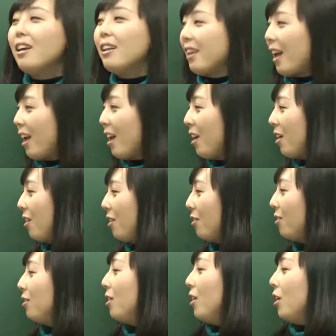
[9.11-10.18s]

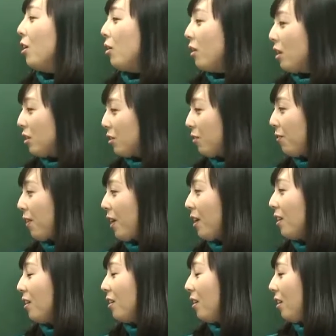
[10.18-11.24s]
Now, it's
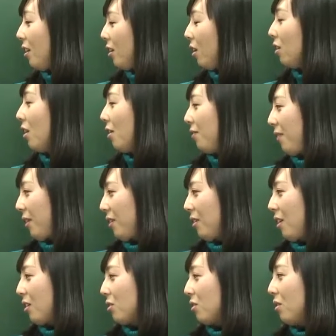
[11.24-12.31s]
finally, not
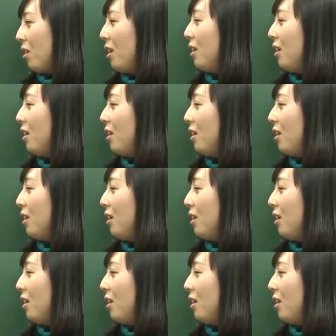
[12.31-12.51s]
finally actually,